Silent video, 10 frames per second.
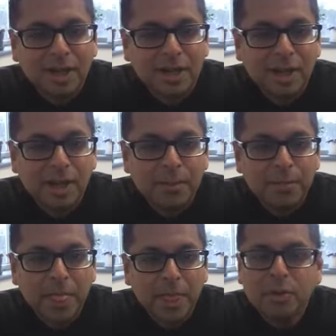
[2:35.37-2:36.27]

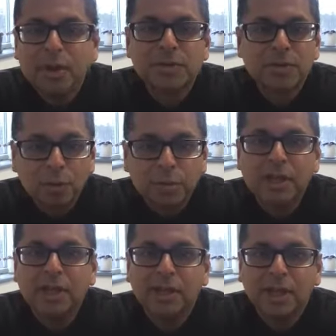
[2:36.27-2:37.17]
Um, I mean, you have so
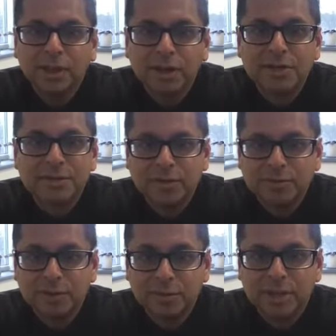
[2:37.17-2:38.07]
many areas of your
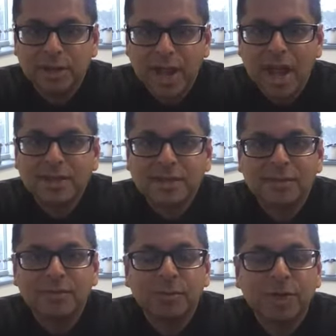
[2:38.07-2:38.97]
firm that are
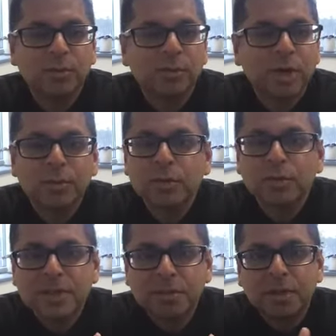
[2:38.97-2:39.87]
active, but what were
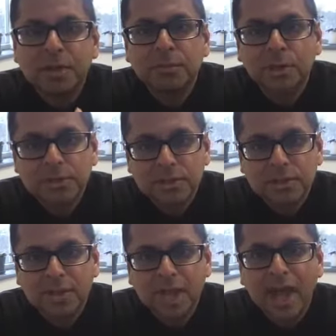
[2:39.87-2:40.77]
some of the most
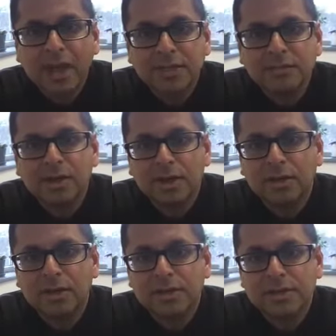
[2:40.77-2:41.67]
active
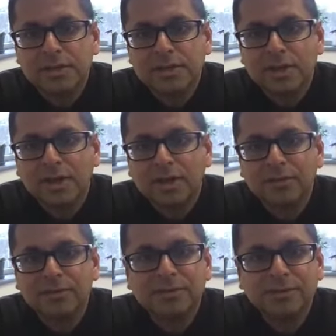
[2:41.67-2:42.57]
areas
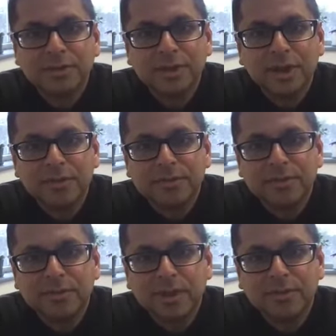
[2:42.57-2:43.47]
of of
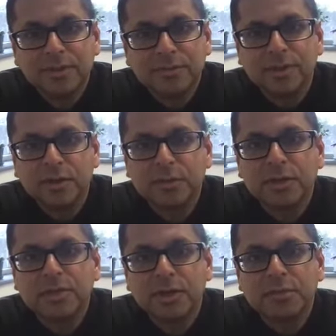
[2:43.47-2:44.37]
the of the firm in
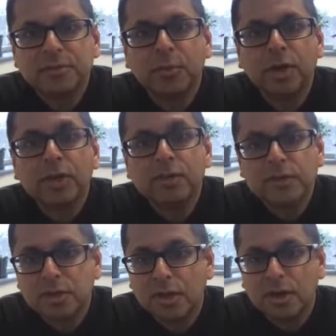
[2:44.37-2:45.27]
terms of what you
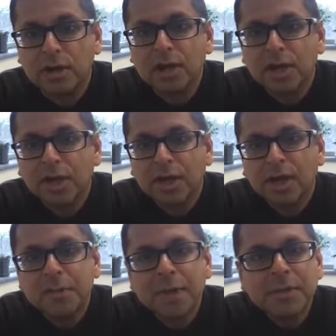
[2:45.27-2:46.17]
saw
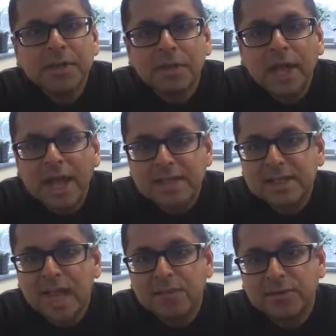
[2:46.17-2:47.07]
and maybe the last
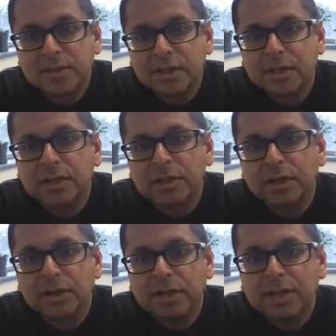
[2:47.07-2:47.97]
half of the year you
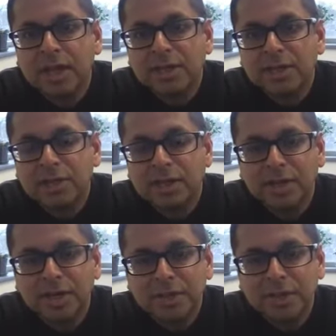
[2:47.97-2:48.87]
know at the end of the
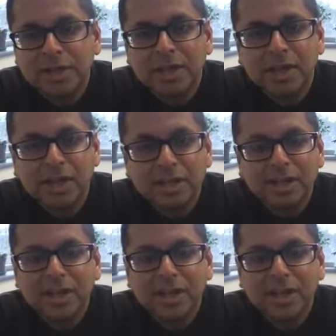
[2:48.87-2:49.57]
year i mean it sure.